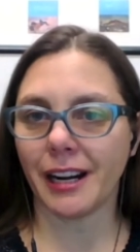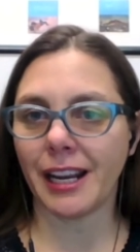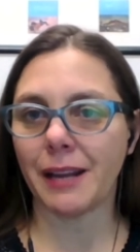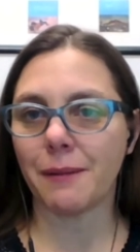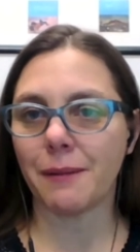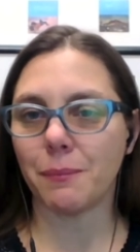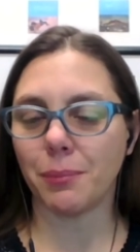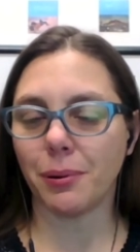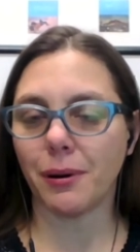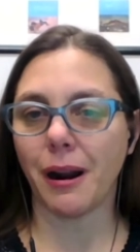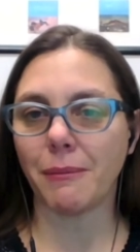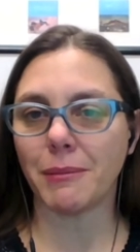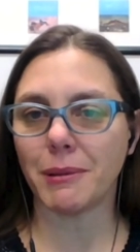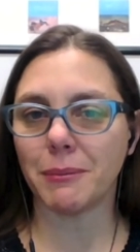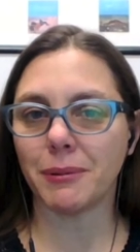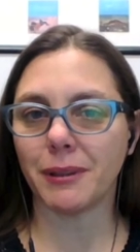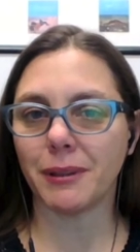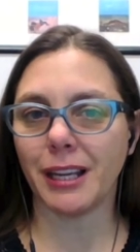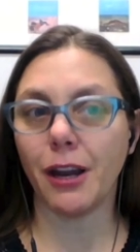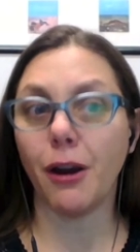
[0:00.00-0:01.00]
and
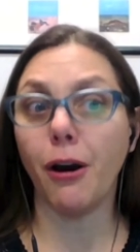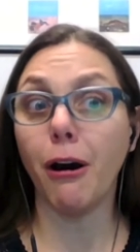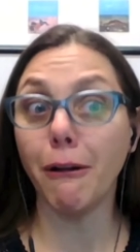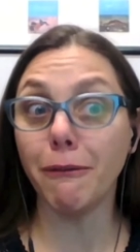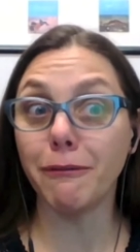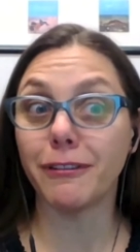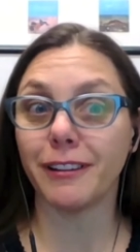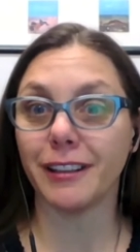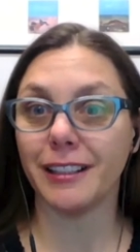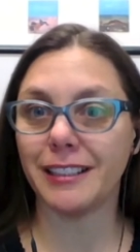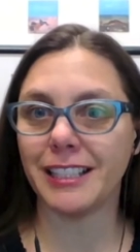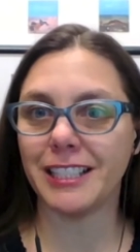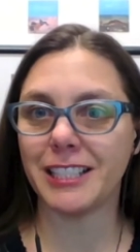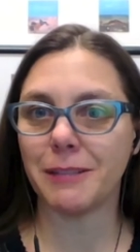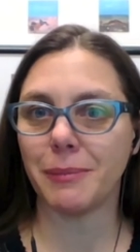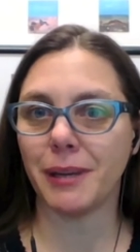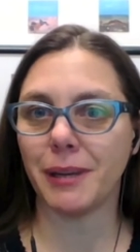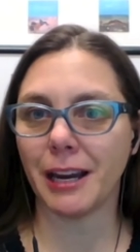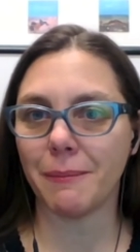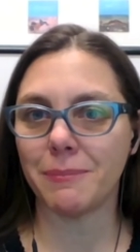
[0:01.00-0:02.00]
probably hopefully need to
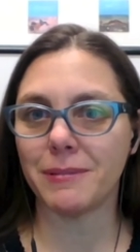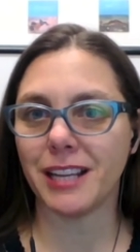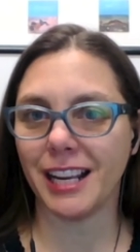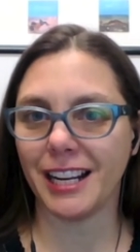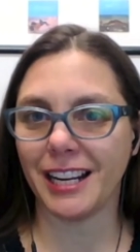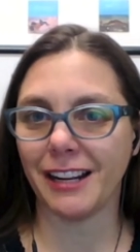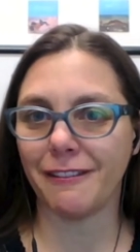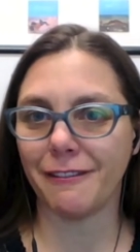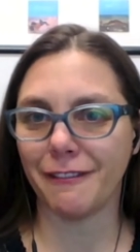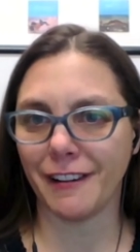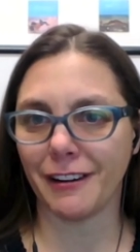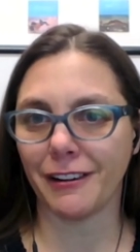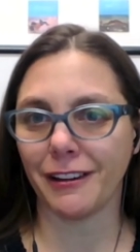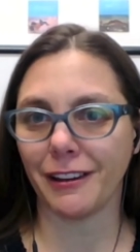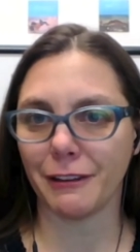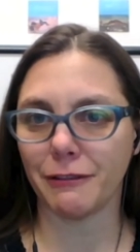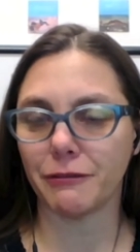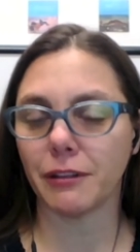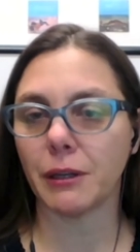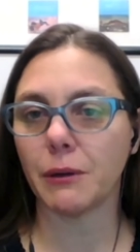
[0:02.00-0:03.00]
be updated fairly
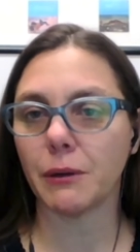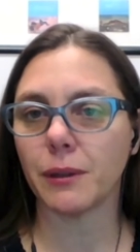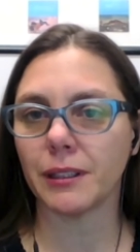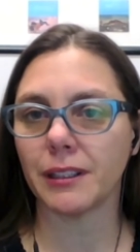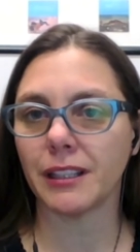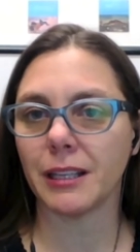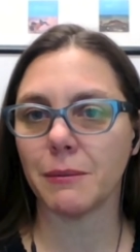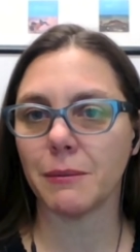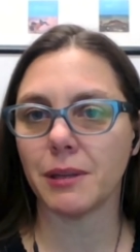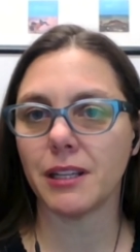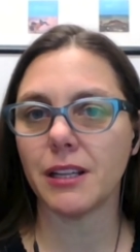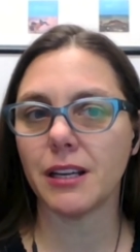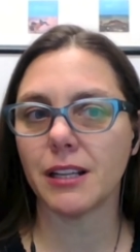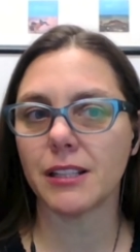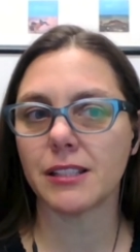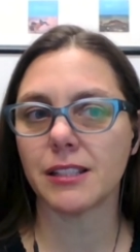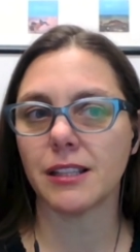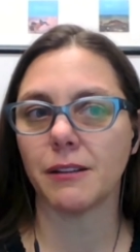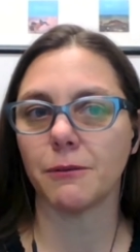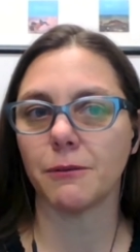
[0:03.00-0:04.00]
frequently because
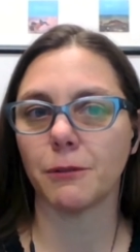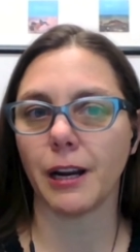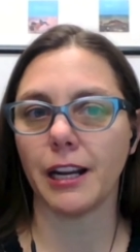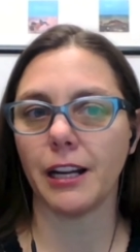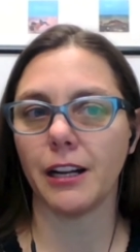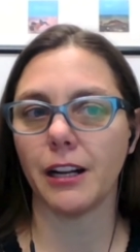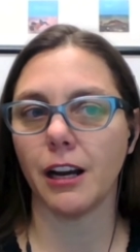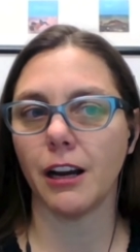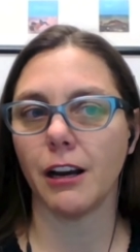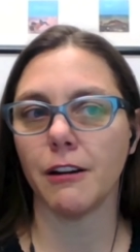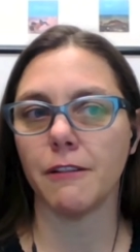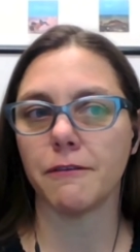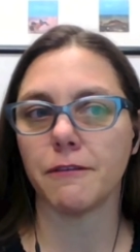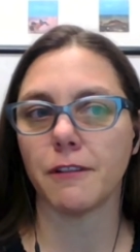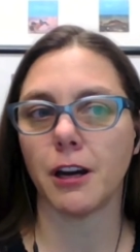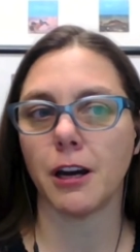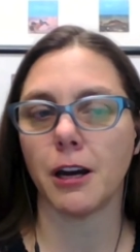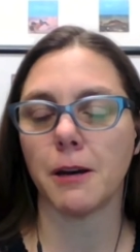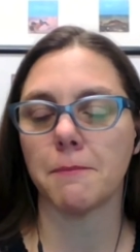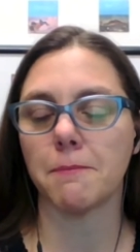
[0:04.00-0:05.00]
the rate of
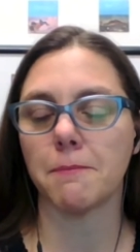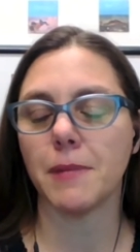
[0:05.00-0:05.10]
um,